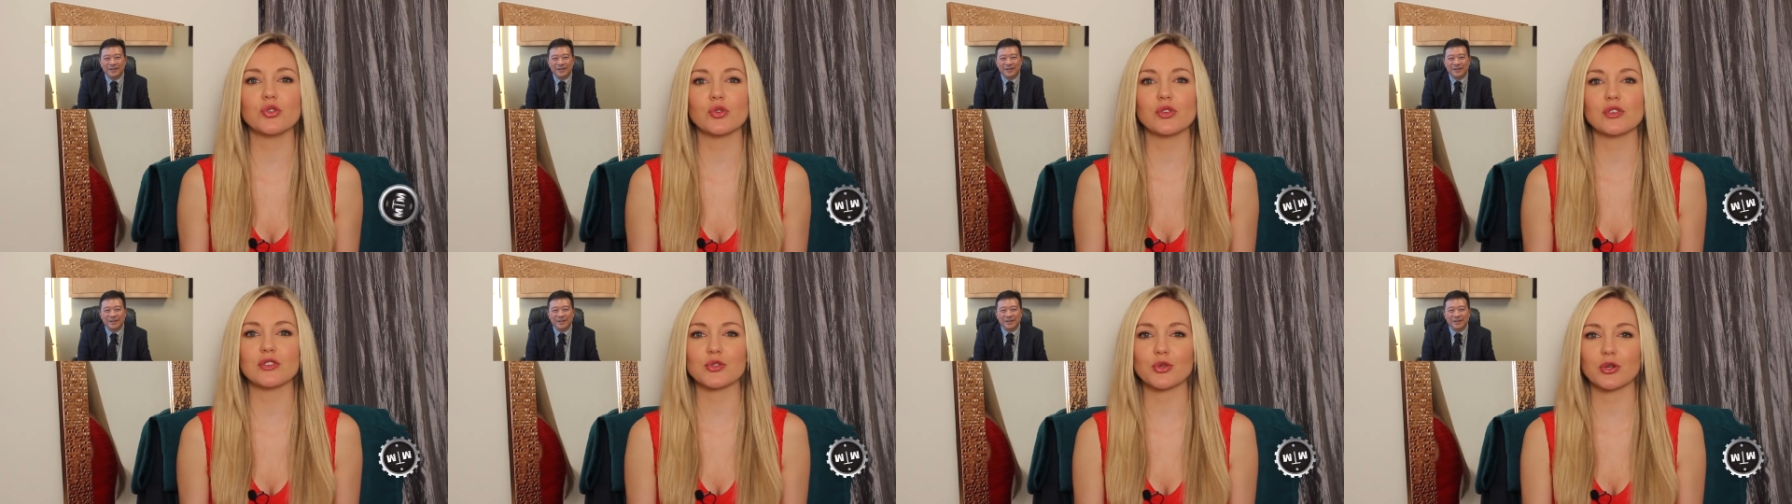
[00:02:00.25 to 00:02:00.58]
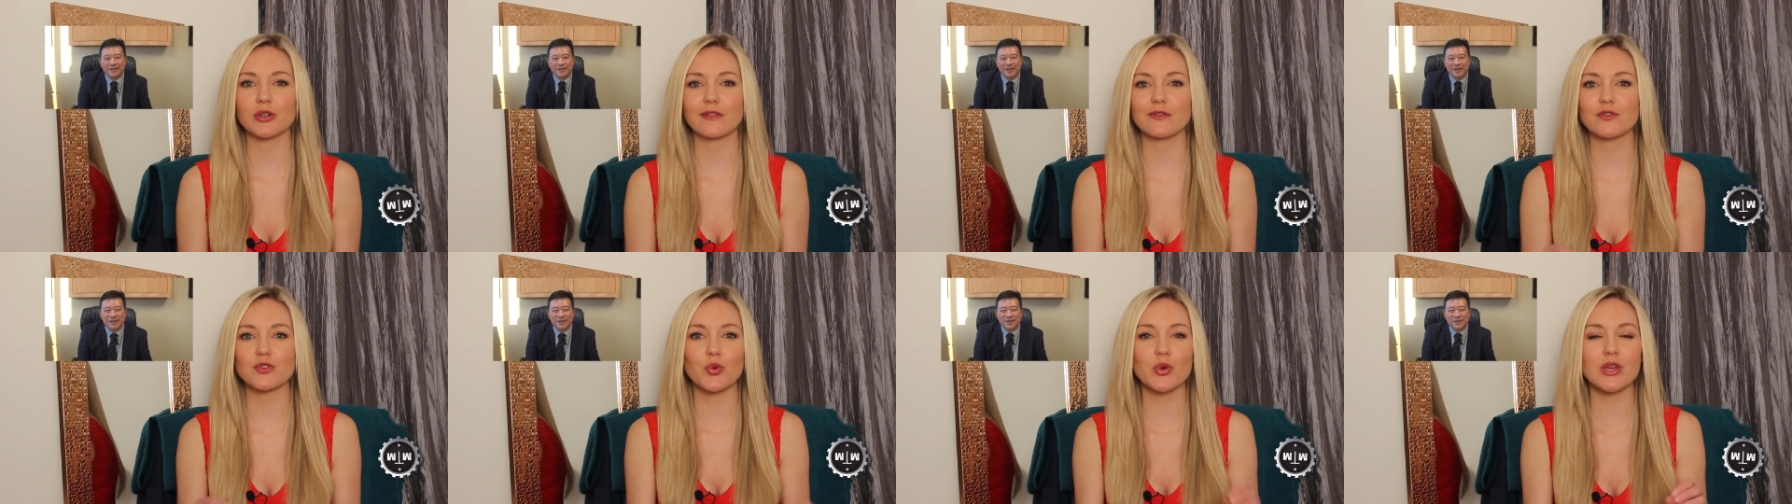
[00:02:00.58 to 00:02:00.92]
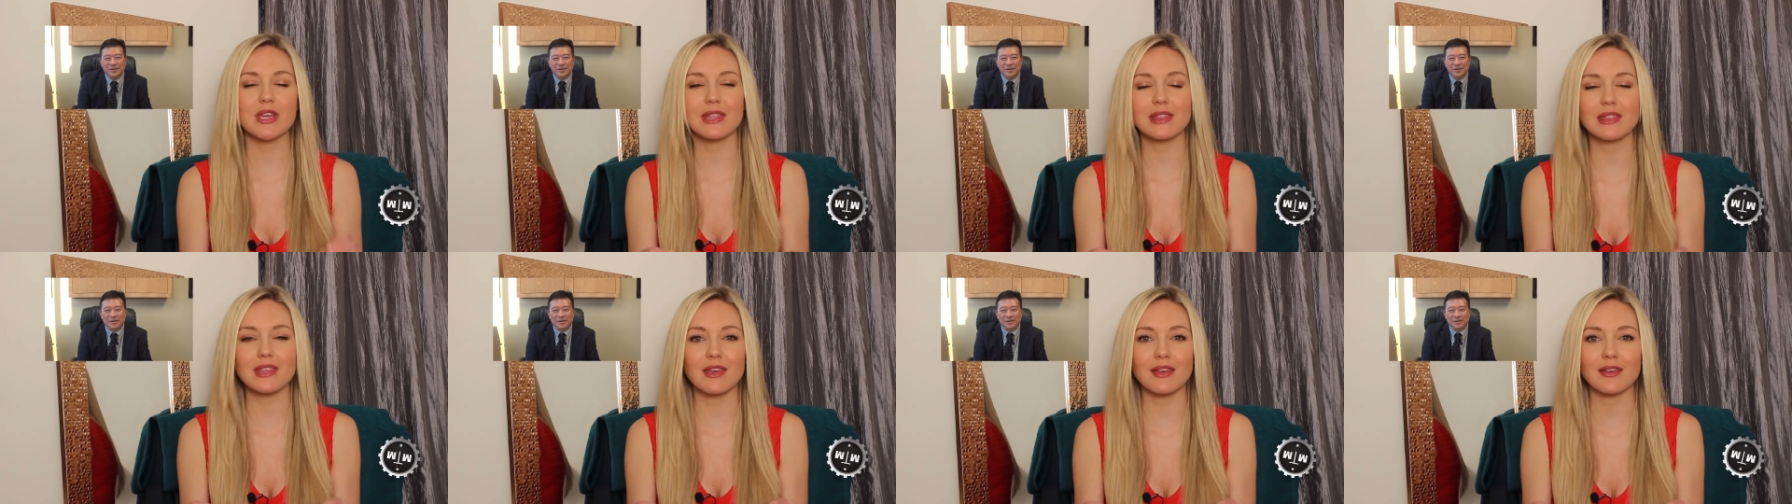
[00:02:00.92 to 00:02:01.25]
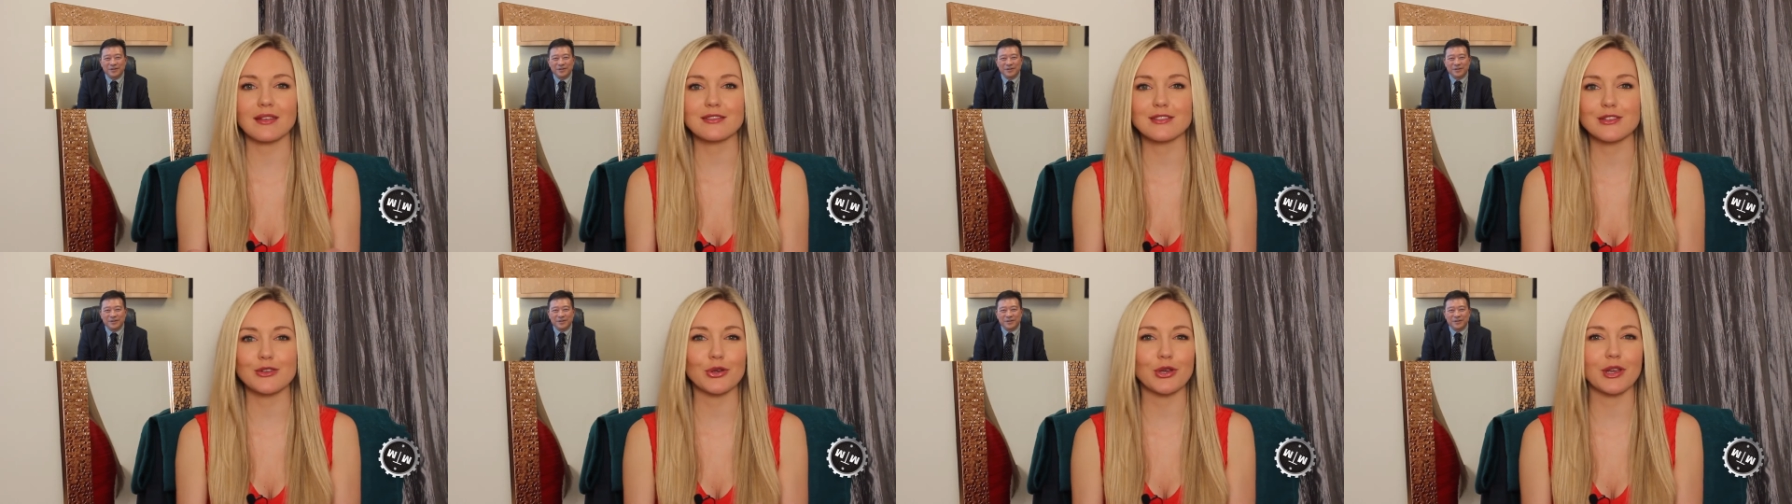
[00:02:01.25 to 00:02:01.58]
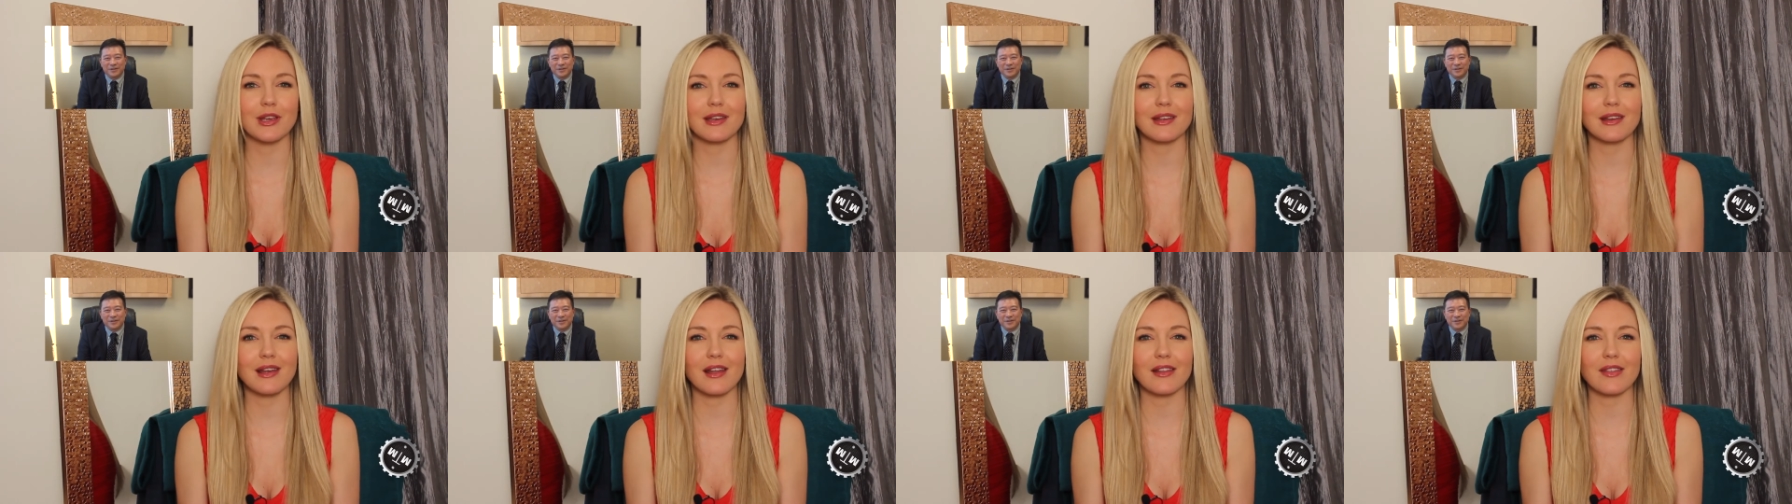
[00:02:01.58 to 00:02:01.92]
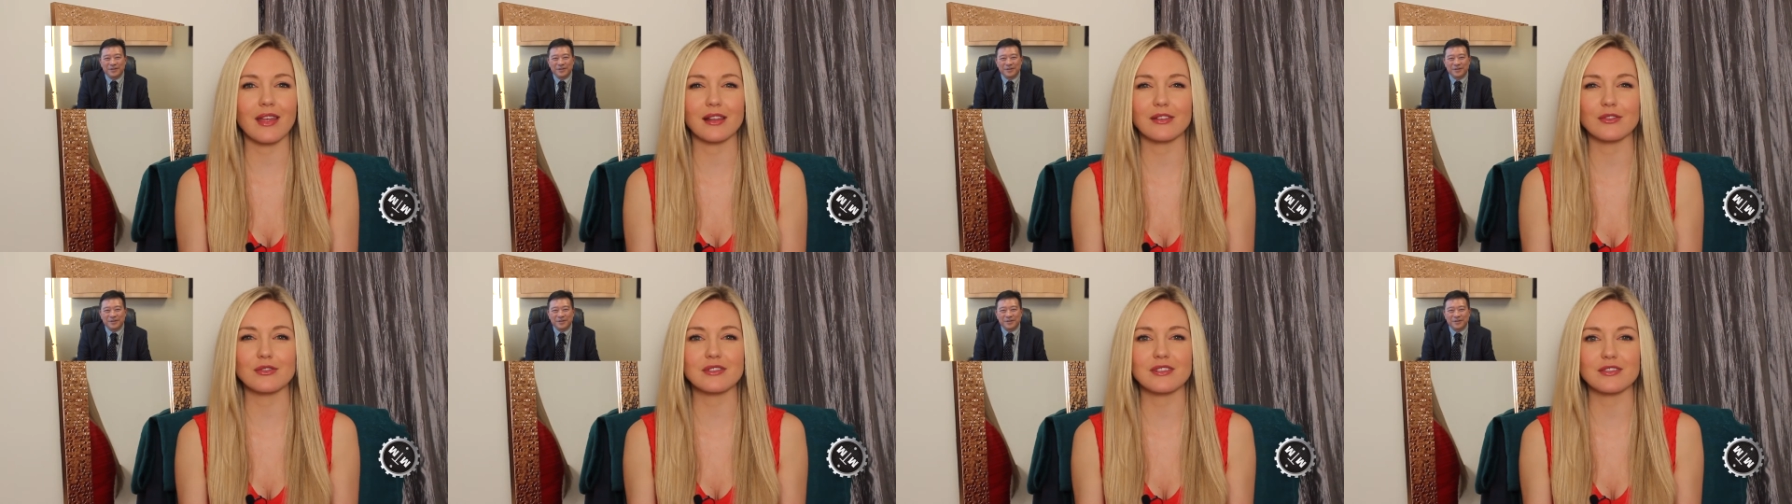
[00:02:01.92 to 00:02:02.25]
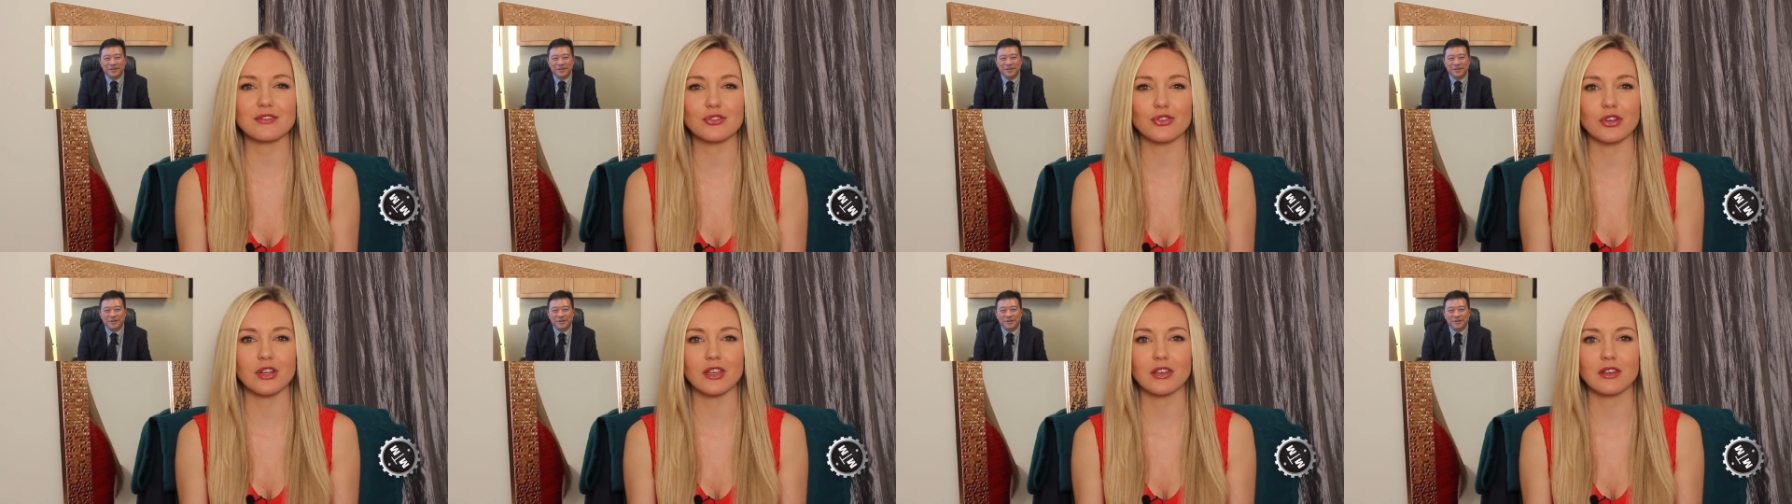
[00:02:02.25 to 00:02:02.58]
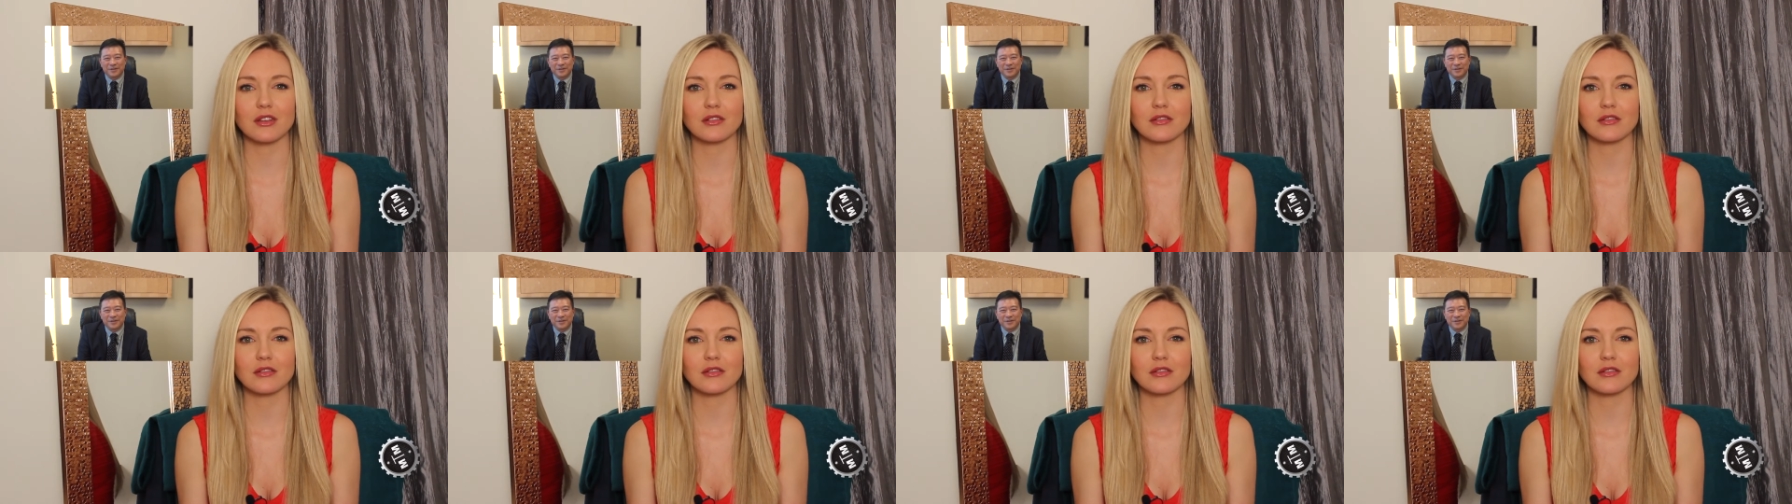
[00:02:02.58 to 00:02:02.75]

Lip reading: to sort of tweak things so you can get out of that losing streak?